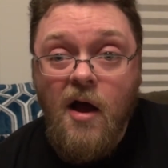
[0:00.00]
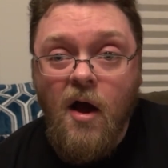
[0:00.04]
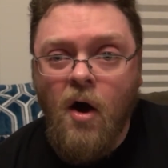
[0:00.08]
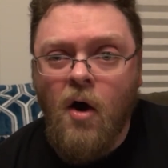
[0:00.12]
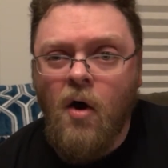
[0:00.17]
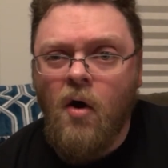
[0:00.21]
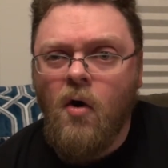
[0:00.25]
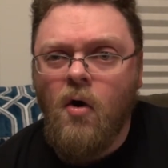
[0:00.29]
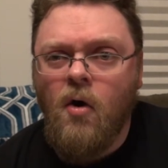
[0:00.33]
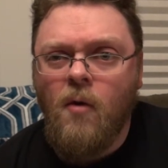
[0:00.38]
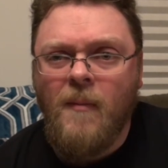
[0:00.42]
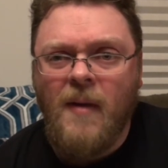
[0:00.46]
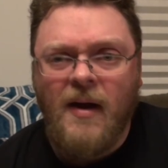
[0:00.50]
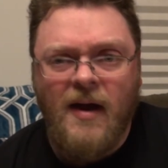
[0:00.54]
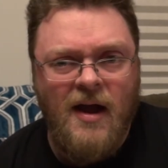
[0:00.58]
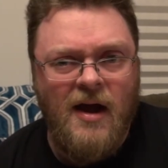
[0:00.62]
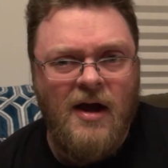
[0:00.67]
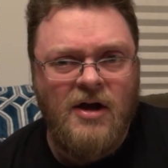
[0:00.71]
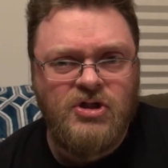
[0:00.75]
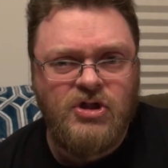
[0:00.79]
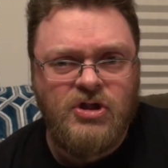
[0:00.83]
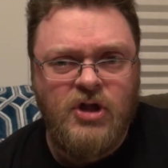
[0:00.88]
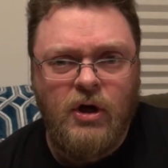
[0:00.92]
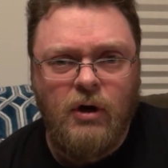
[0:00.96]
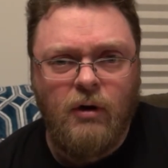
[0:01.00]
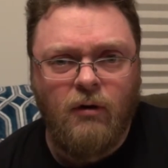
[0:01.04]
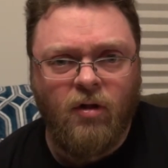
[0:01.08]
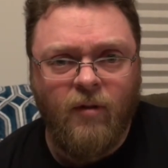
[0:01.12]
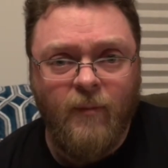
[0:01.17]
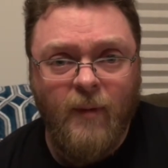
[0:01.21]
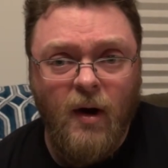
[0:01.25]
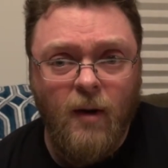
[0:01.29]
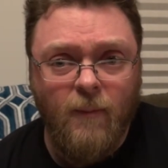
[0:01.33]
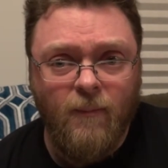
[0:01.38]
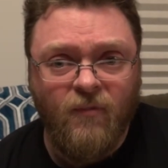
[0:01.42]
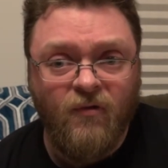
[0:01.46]
oh my gosh, there's the
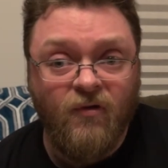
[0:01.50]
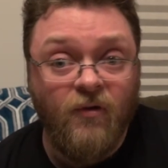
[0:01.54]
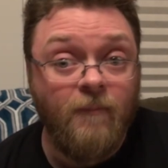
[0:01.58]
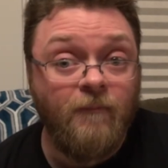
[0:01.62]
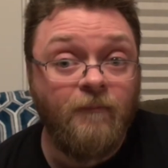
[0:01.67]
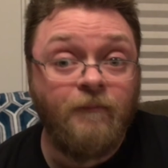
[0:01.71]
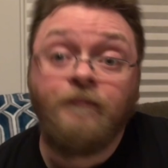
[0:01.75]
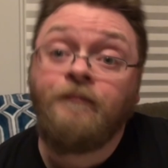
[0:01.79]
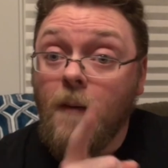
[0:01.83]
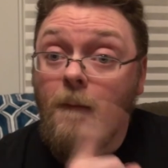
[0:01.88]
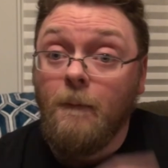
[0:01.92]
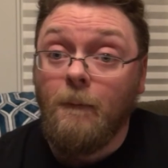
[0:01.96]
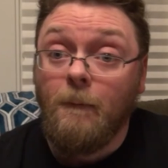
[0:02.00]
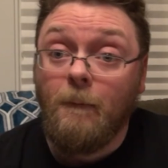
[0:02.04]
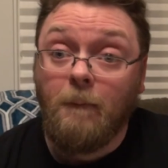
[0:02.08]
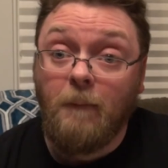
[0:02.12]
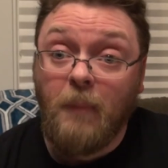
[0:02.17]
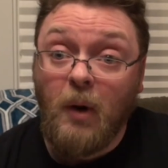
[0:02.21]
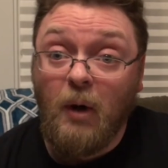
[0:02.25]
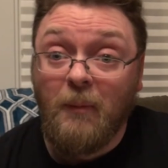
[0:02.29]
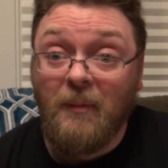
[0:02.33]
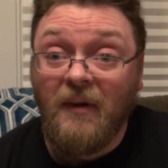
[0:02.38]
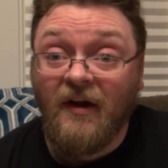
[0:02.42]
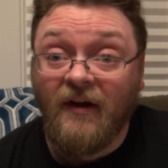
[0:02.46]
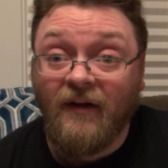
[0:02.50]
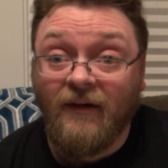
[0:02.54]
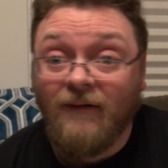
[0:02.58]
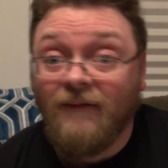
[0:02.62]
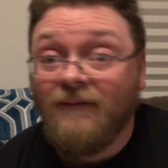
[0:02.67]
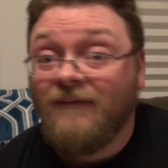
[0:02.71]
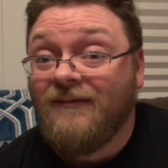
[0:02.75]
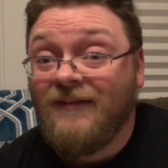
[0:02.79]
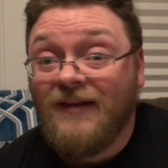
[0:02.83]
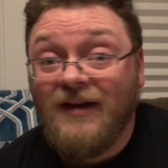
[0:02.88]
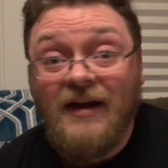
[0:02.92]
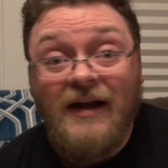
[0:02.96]
burps. Burping.
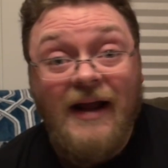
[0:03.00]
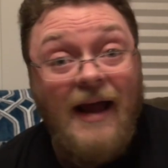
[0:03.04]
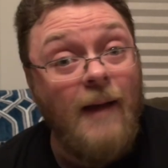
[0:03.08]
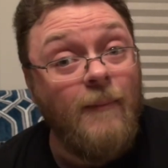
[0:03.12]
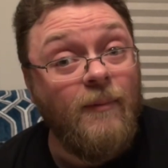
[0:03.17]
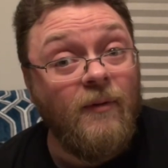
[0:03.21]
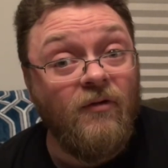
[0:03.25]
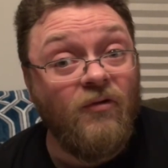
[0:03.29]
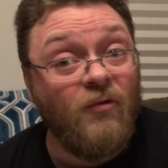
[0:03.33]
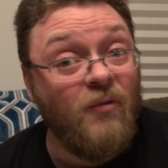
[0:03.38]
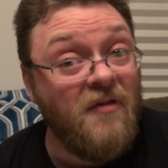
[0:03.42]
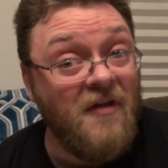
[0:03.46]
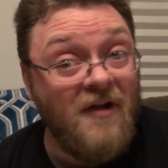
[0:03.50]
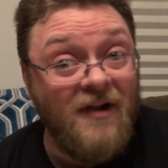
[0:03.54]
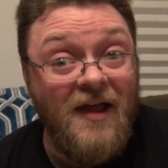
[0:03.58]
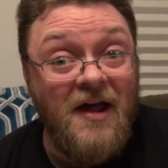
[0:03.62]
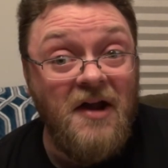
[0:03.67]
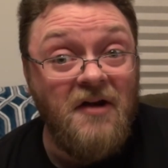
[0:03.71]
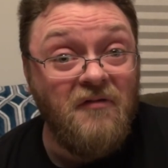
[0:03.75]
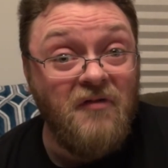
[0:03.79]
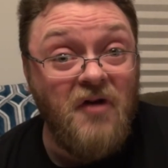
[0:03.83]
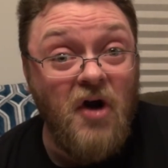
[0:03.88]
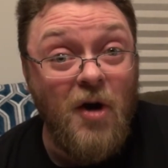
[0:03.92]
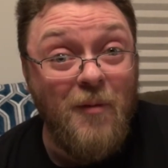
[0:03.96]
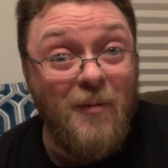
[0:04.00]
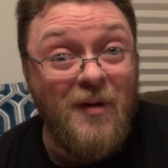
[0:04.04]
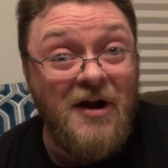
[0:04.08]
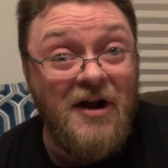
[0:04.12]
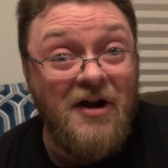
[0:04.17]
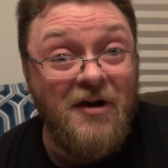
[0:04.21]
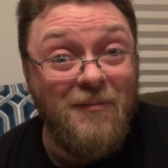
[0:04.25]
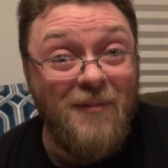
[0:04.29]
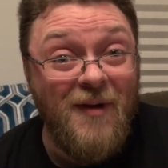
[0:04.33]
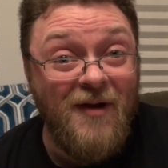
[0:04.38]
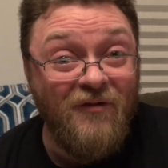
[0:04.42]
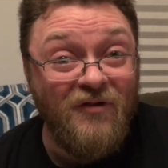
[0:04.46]
It happens with a lot of
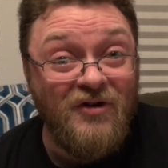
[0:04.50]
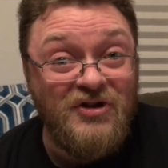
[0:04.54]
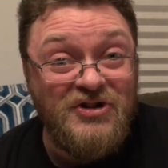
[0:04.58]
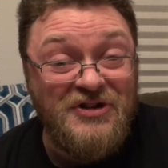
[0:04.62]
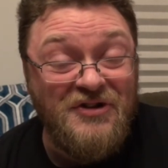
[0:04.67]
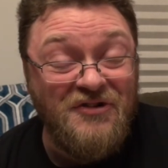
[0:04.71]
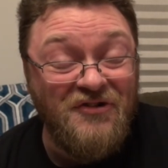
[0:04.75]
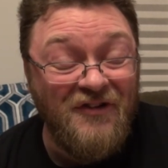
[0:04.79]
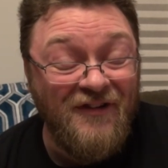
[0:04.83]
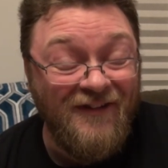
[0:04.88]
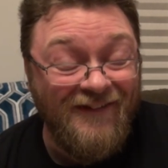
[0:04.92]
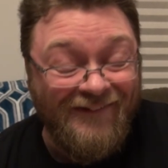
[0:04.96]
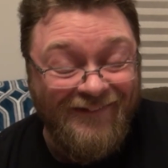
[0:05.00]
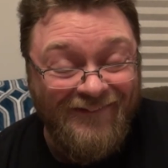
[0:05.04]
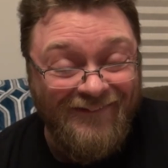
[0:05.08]
carbonated beverages.